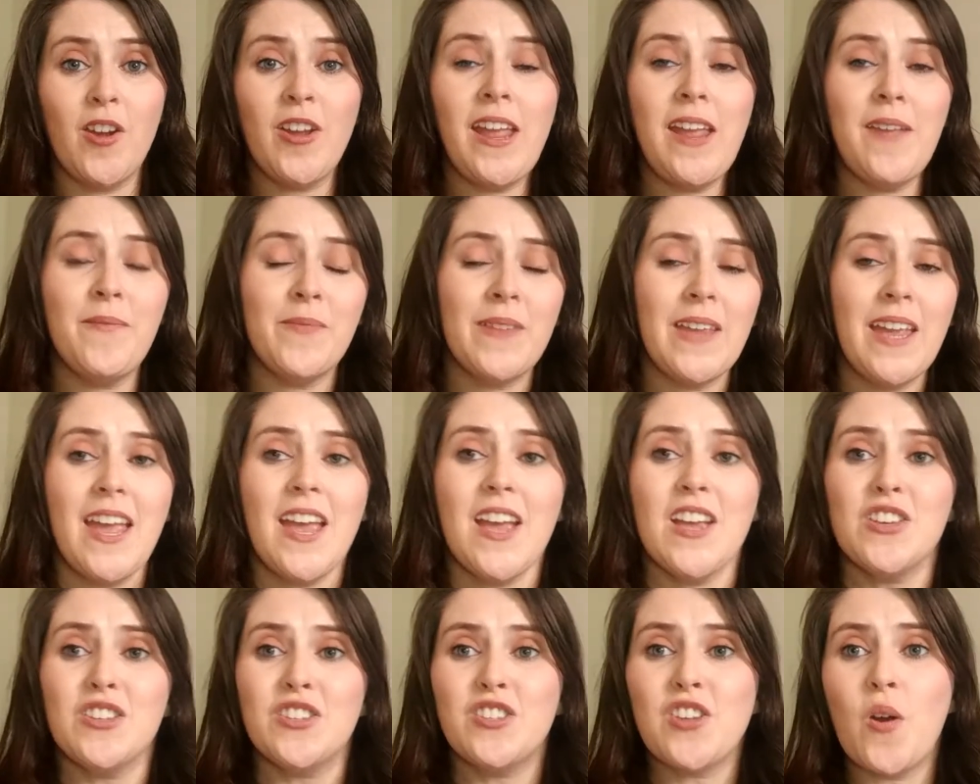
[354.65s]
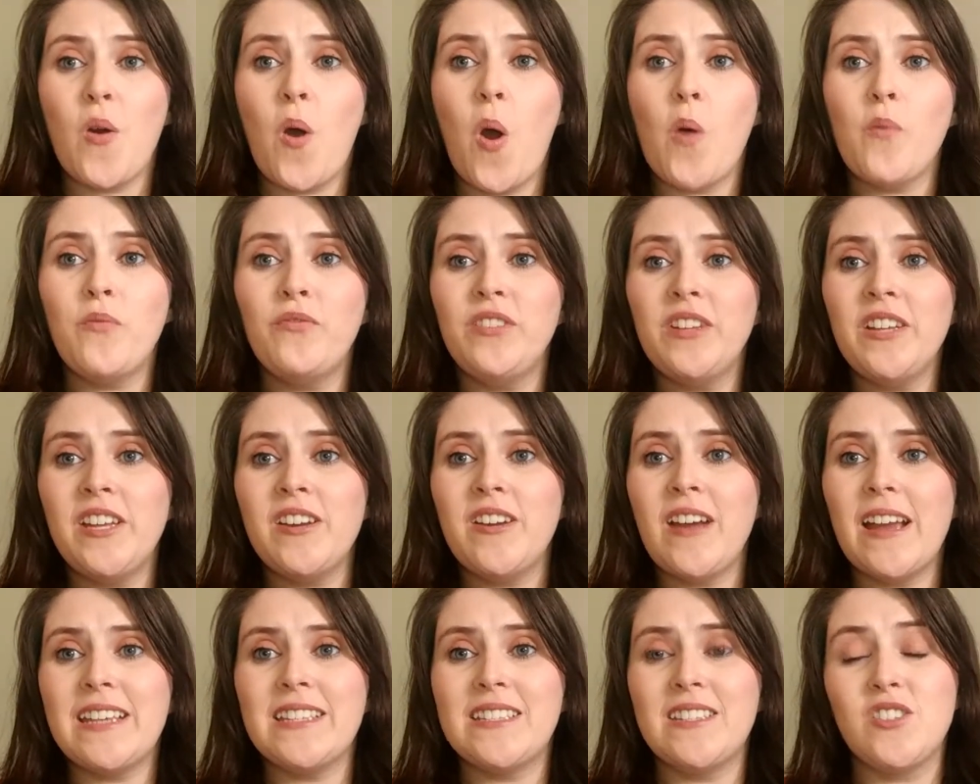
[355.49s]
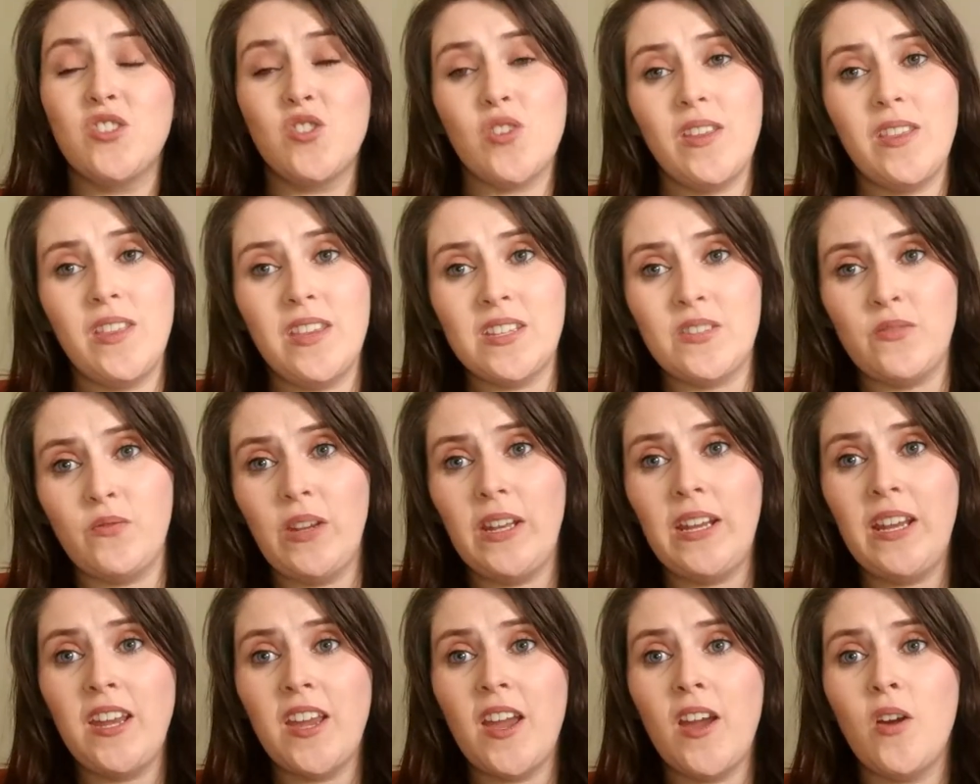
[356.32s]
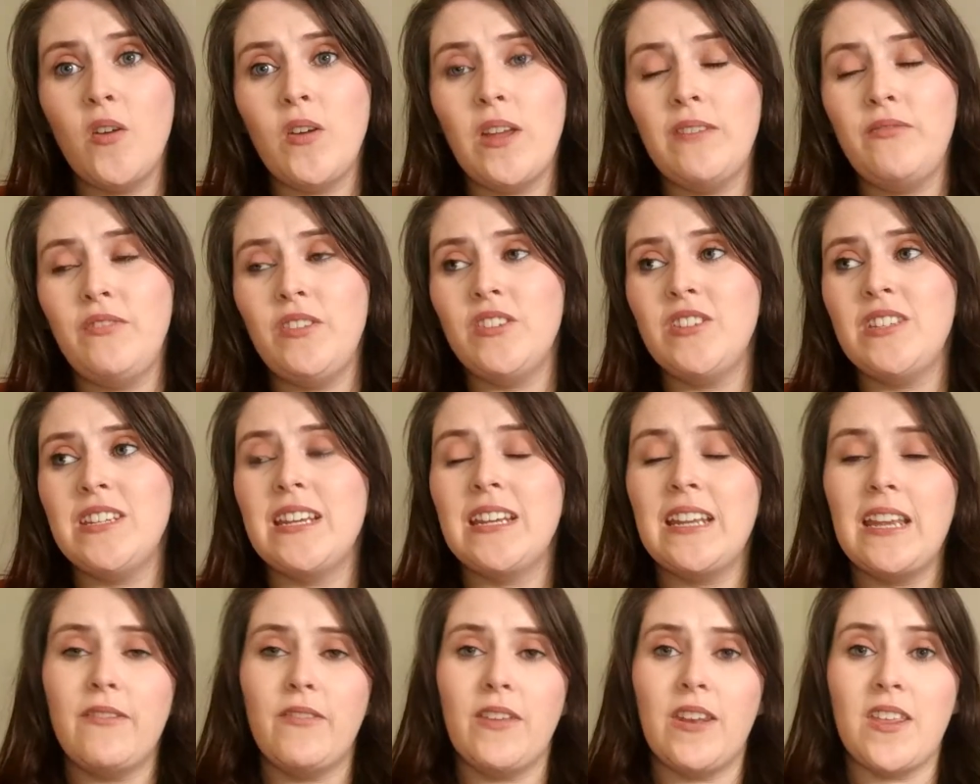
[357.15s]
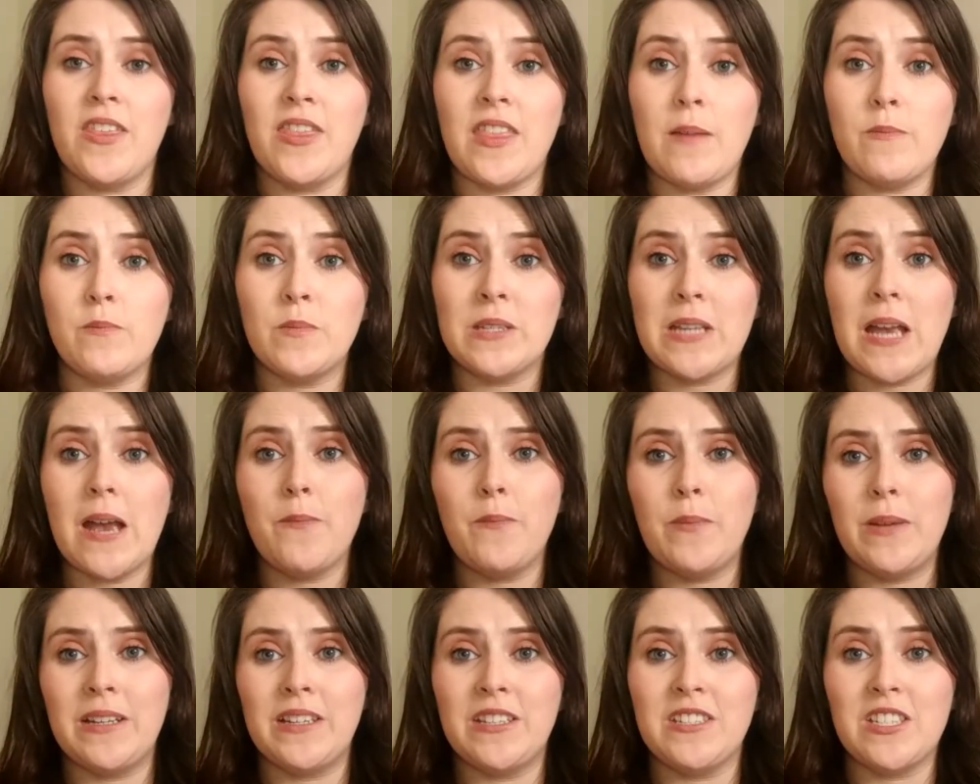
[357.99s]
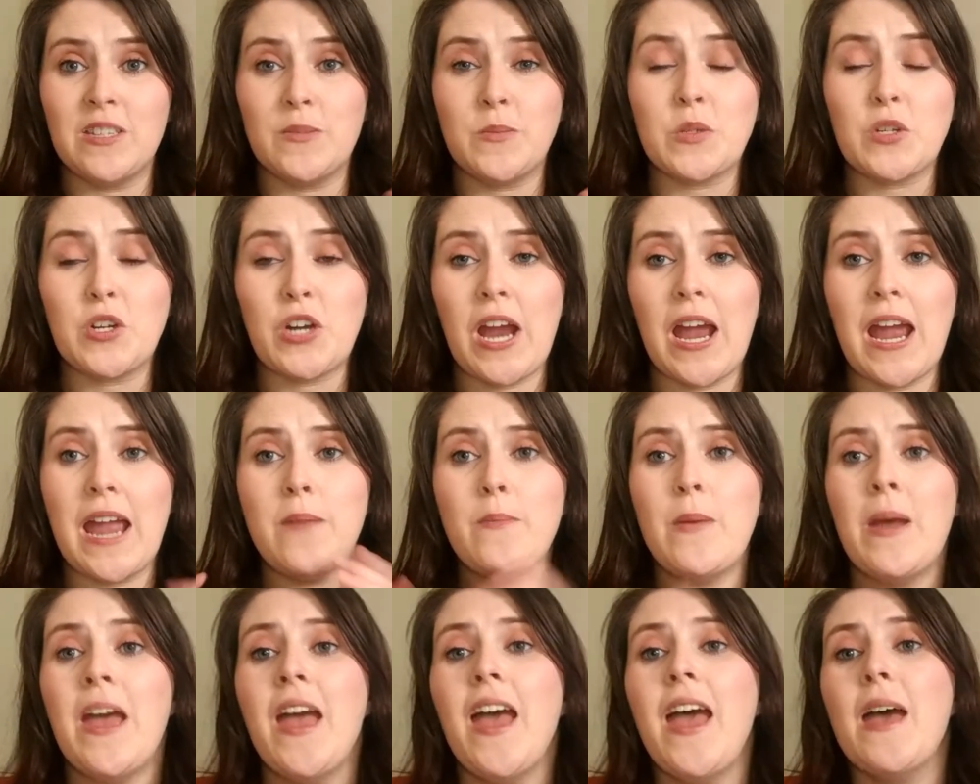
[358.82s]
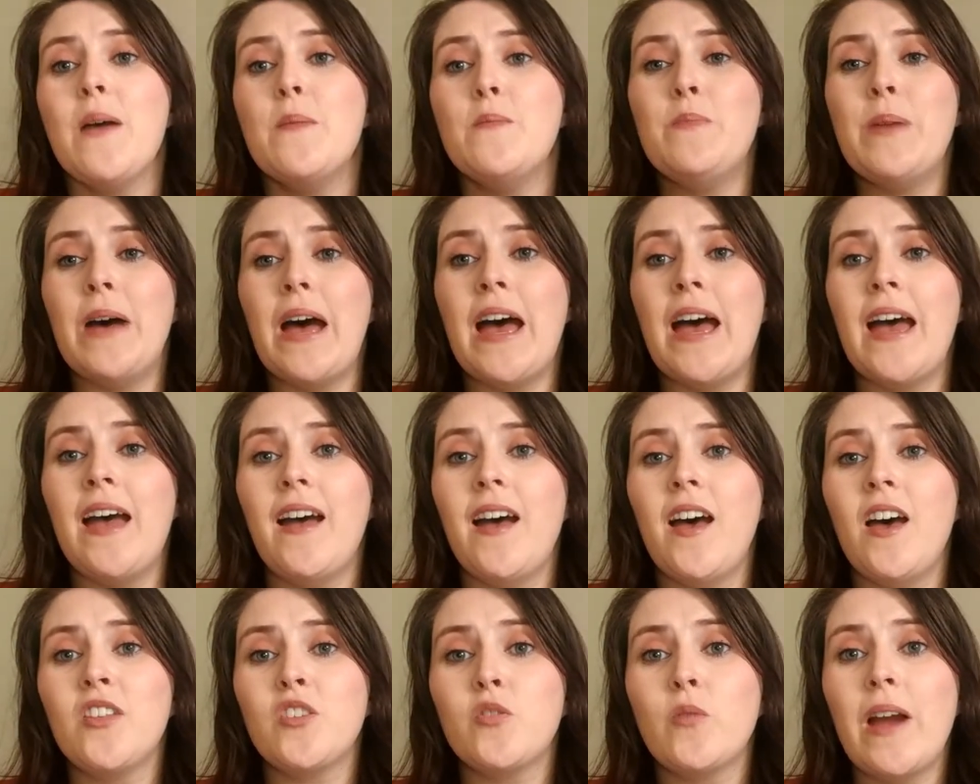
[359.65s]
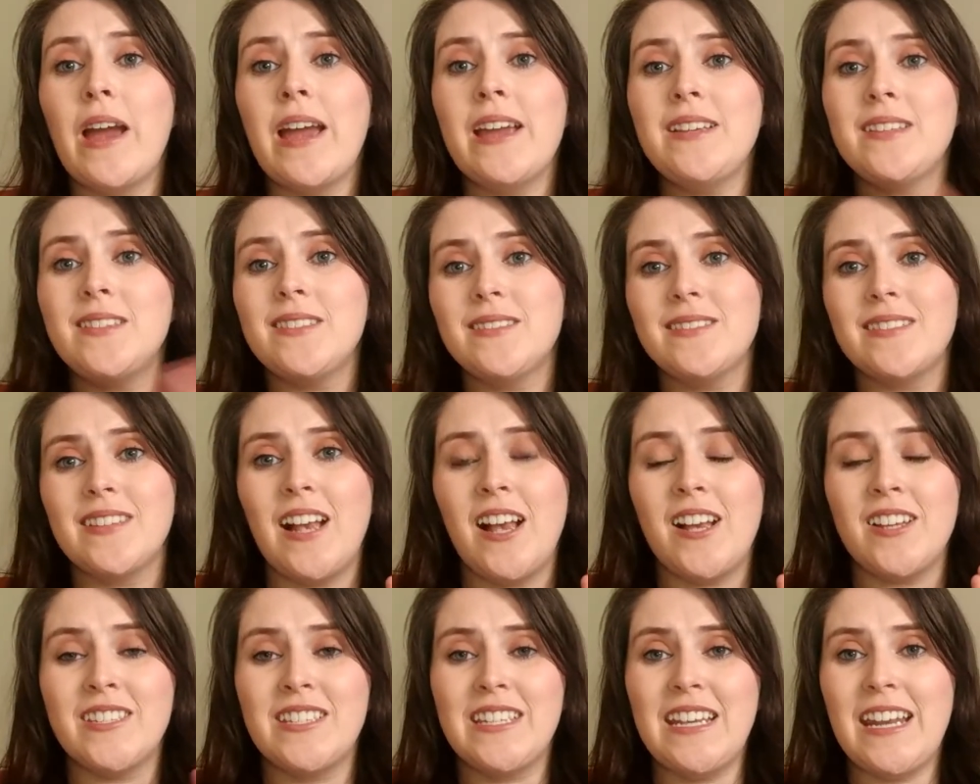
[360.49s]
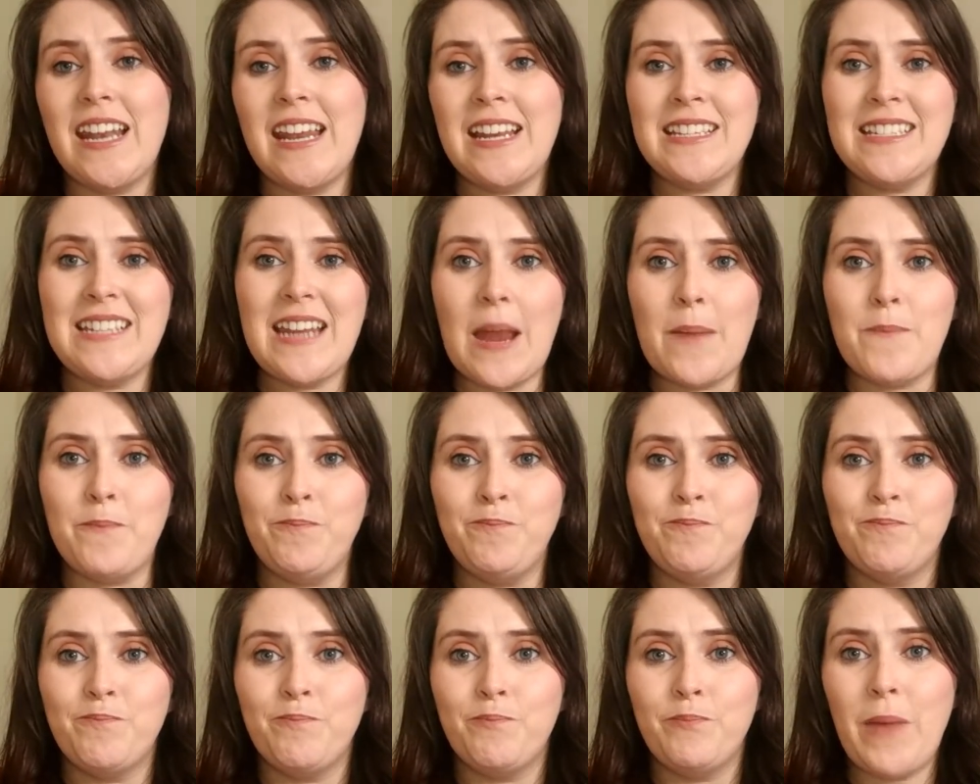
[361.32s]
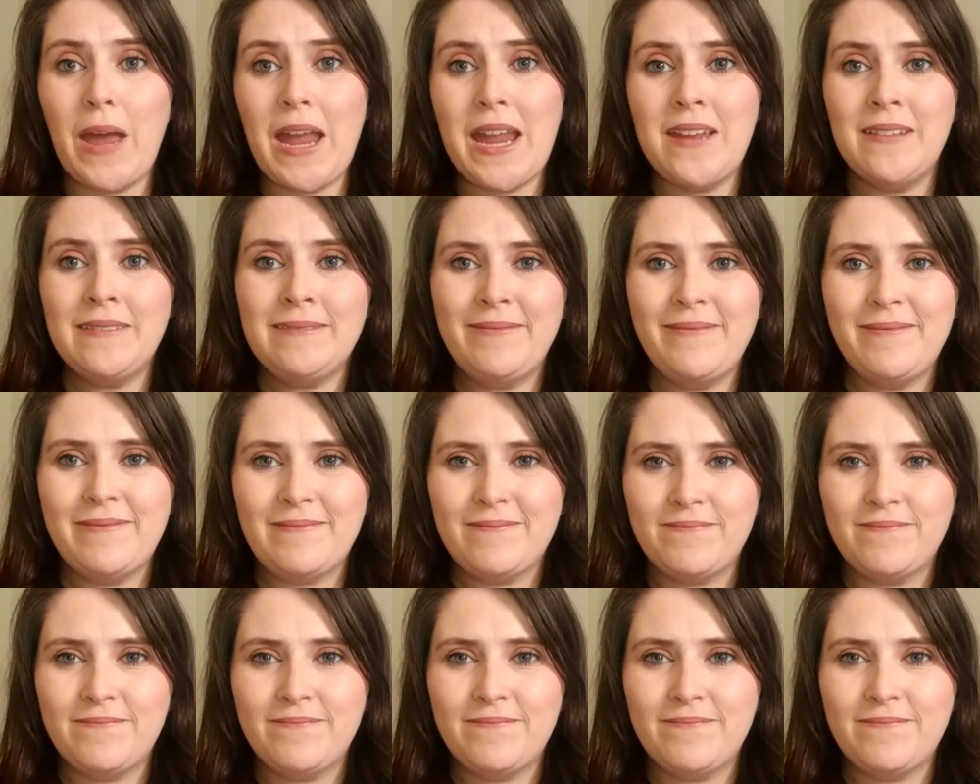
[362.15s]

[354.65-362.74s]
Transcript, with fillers: okay so hopefully you guys enjoyed this video if you did give it a thumbs up and subscribe but otherwise, I'll see you next time. Bye.